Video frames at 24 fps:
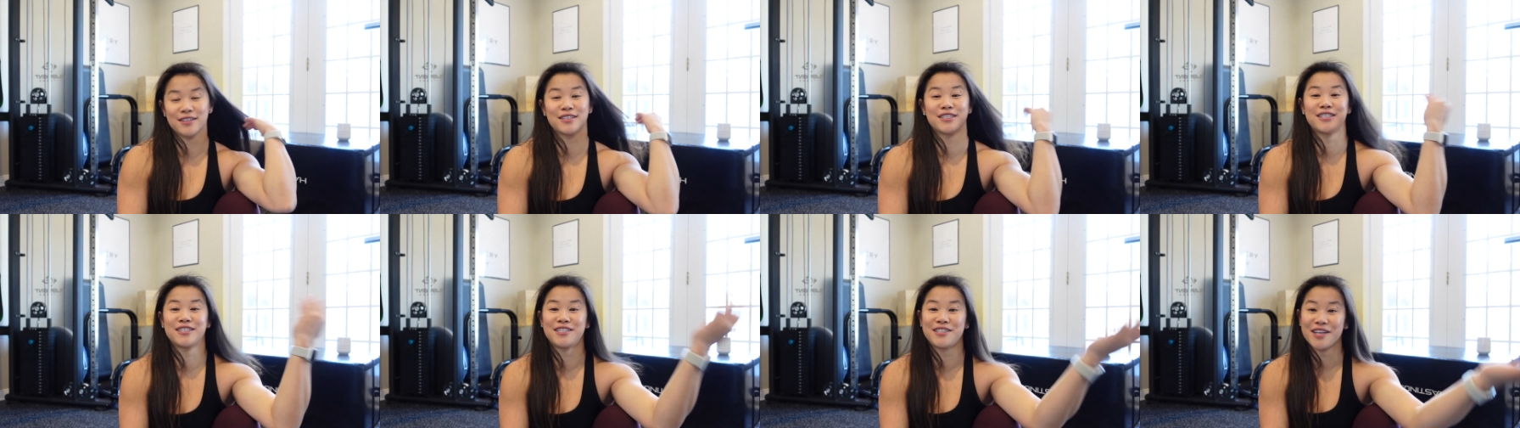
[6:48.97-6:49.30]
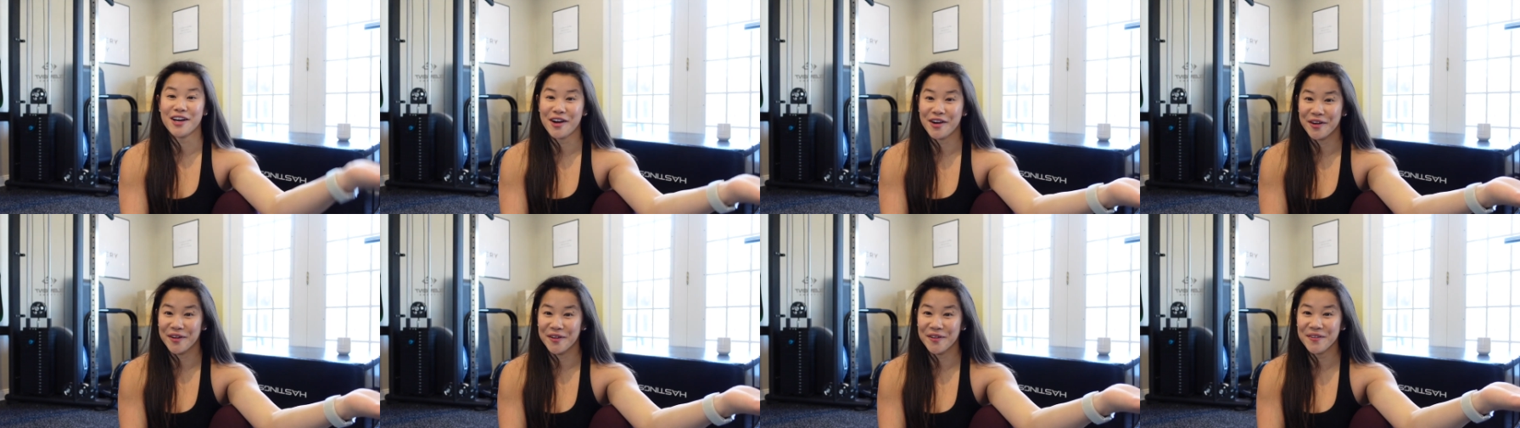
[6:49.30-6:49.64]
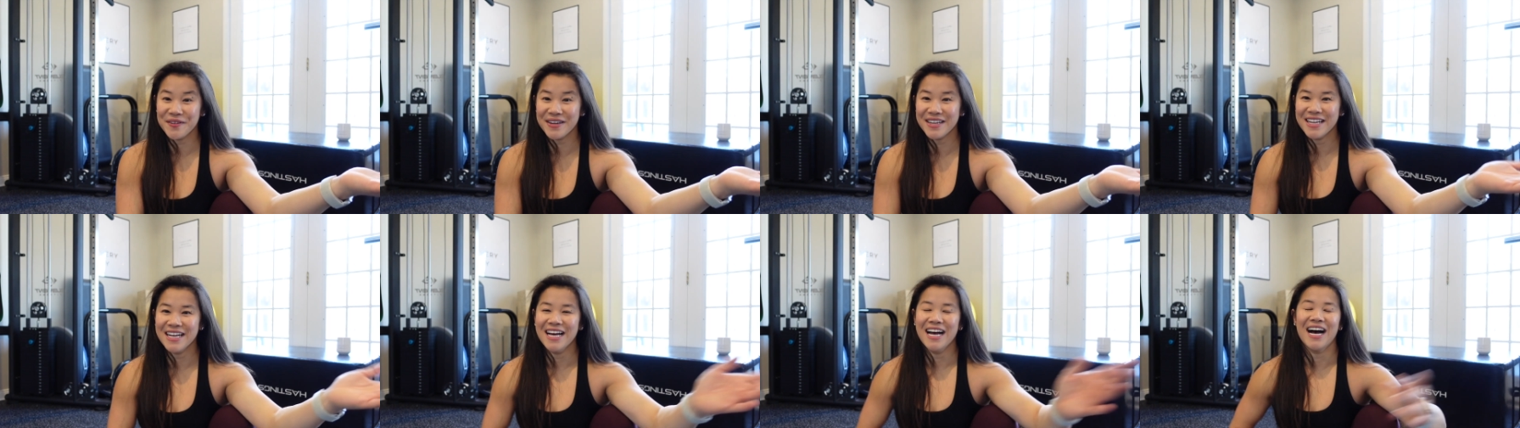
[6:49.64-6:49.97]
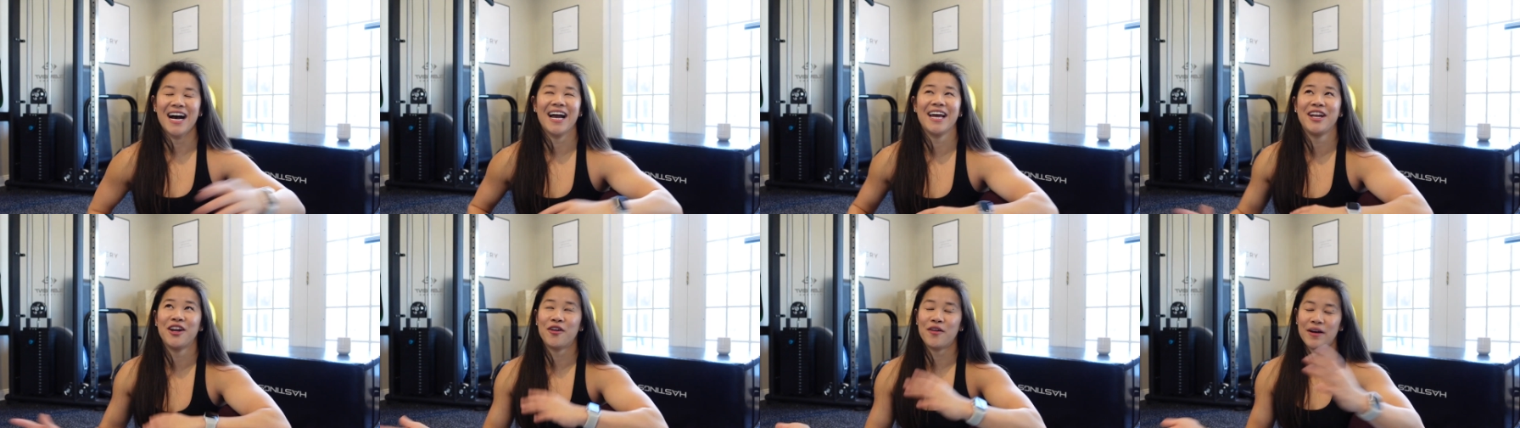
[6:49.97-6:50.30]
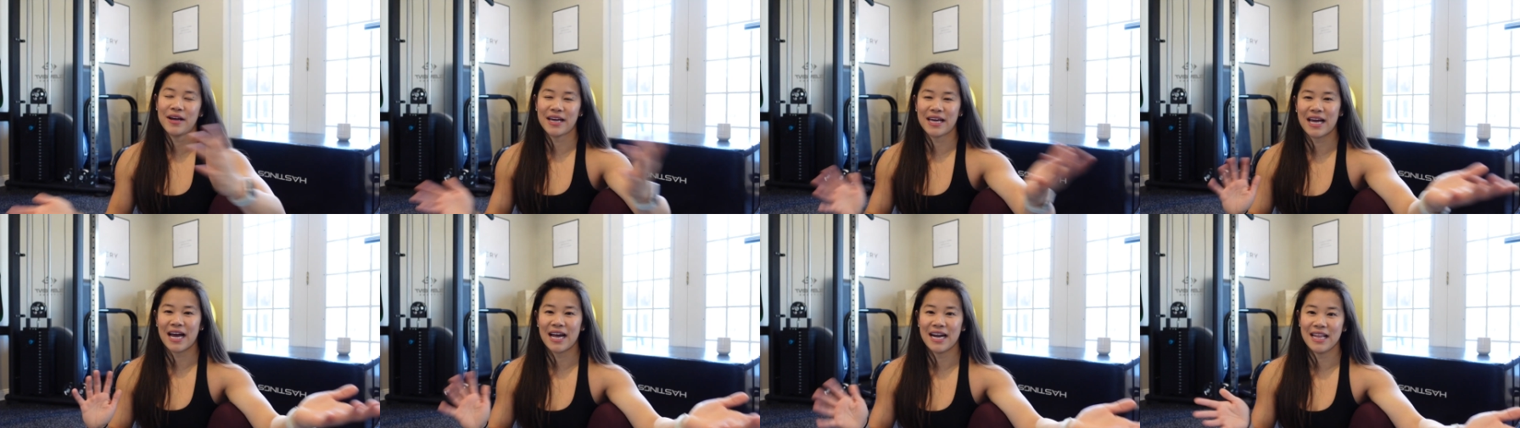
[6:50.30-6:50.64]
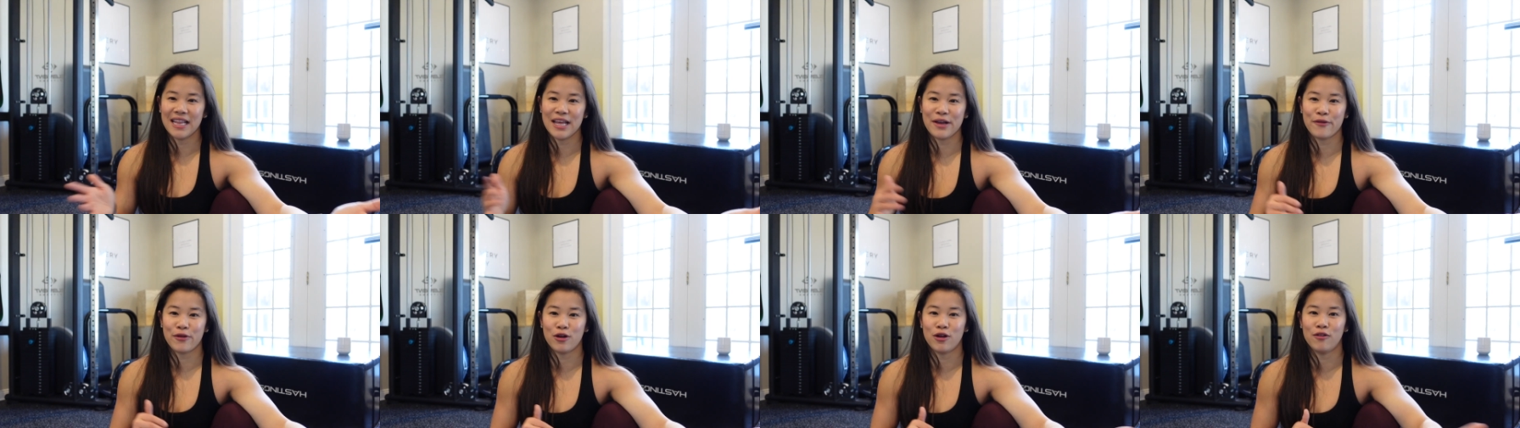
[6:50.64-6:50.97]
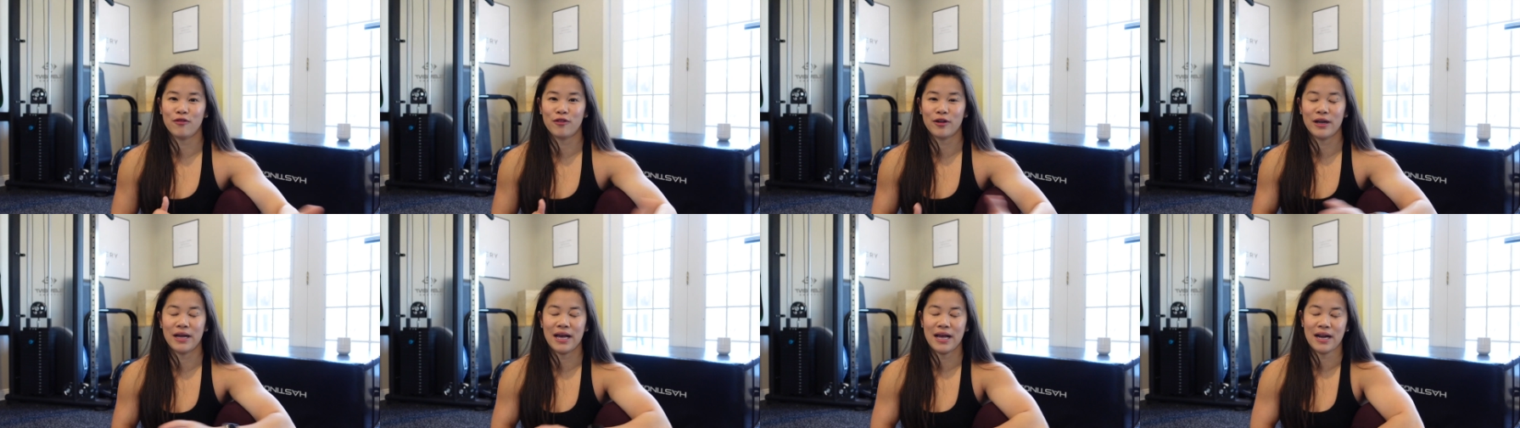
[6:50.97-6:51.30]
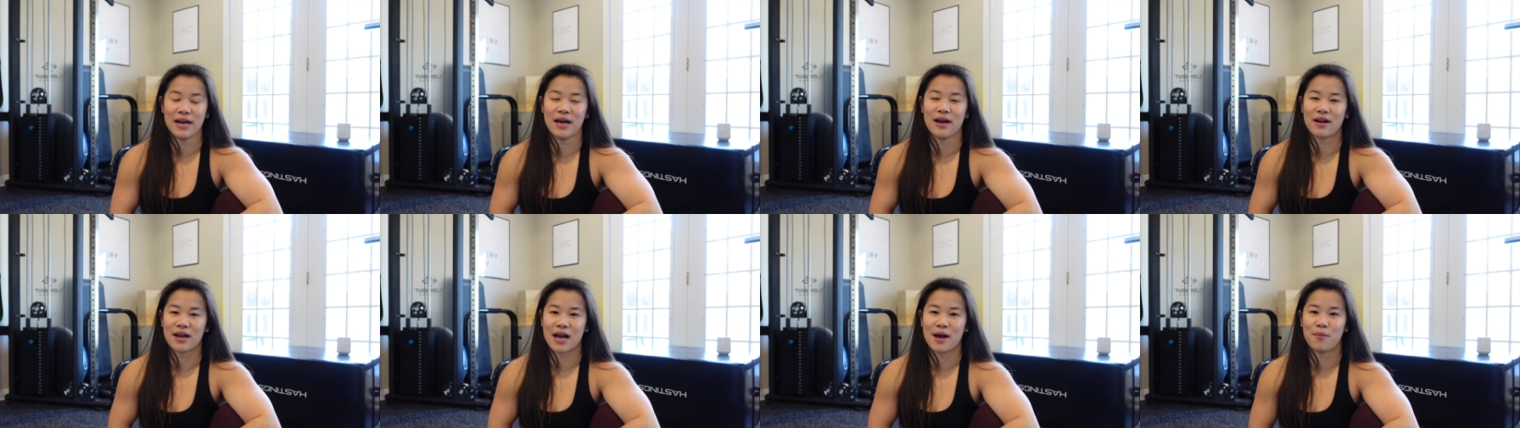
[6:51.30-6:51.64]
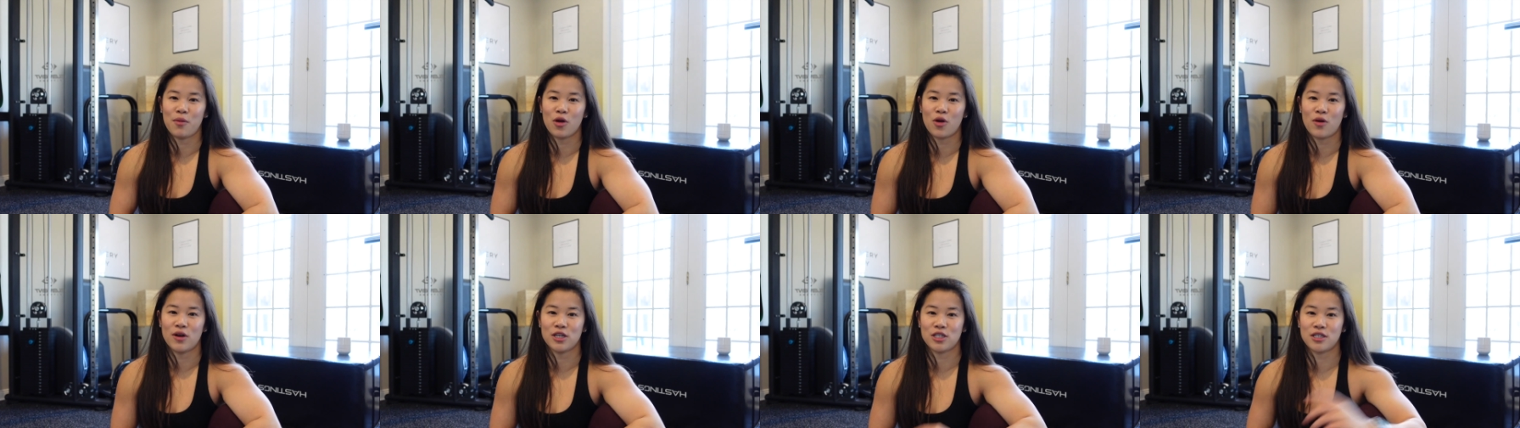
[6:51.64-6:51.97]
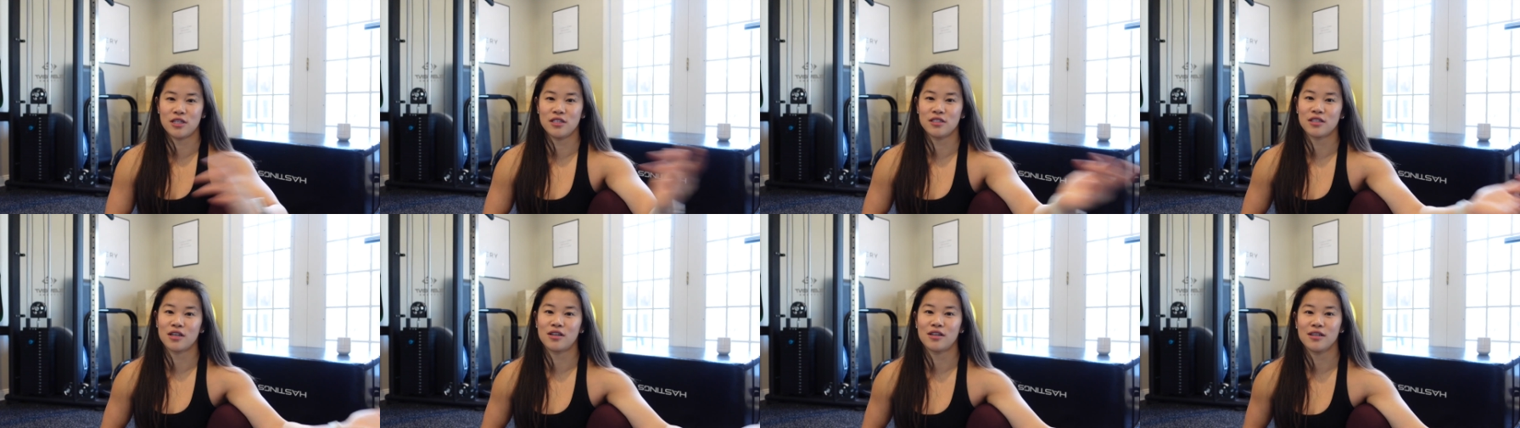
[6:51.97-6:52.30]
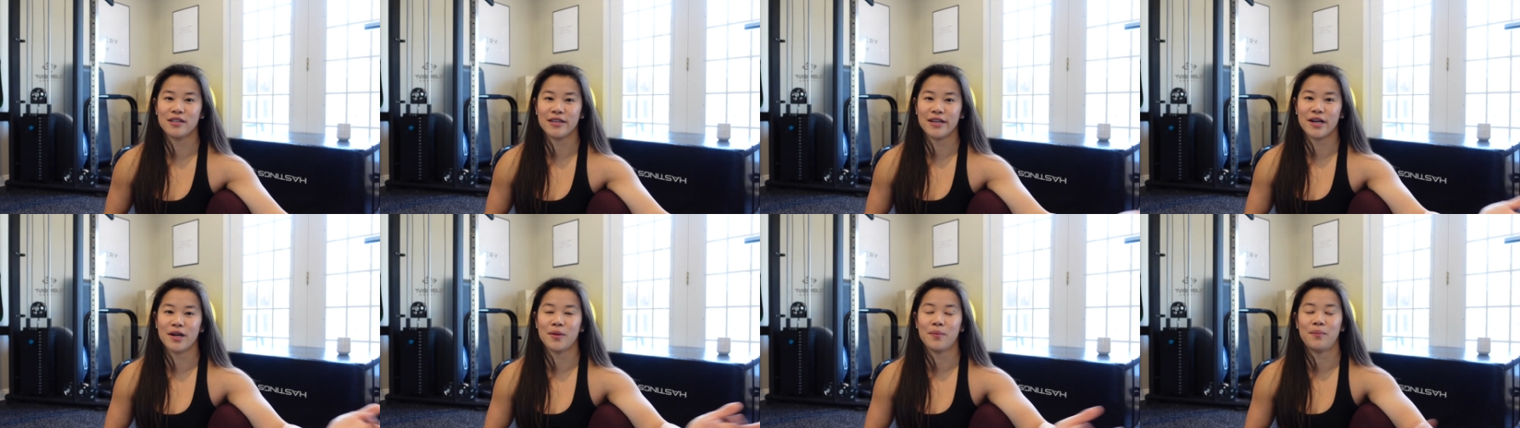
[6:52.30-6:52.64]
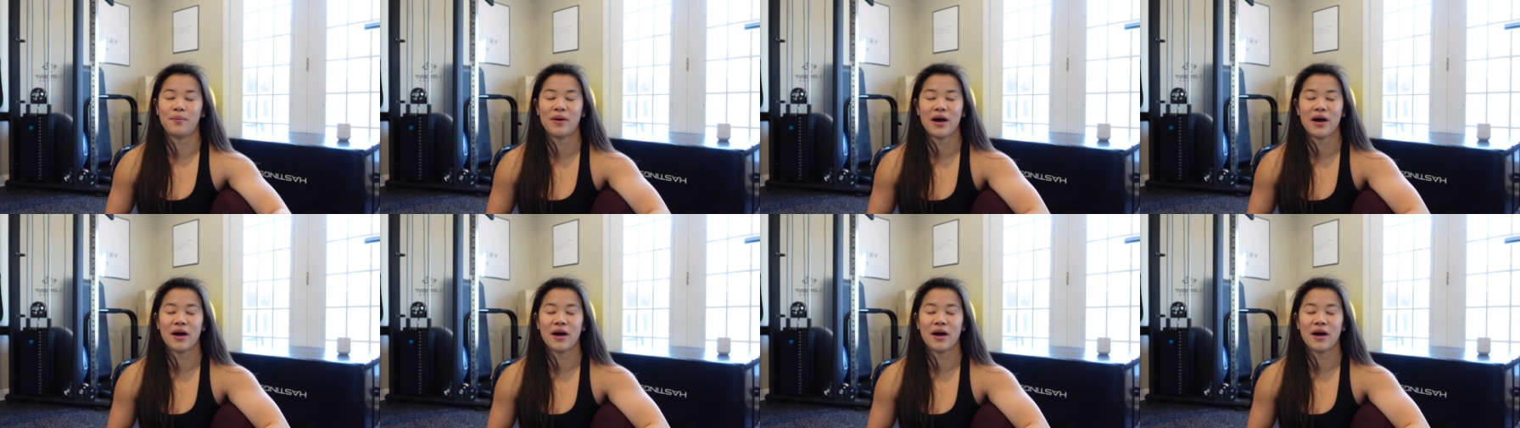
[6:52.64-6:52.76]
So I know I kind of like went over it in a couple questions earlier,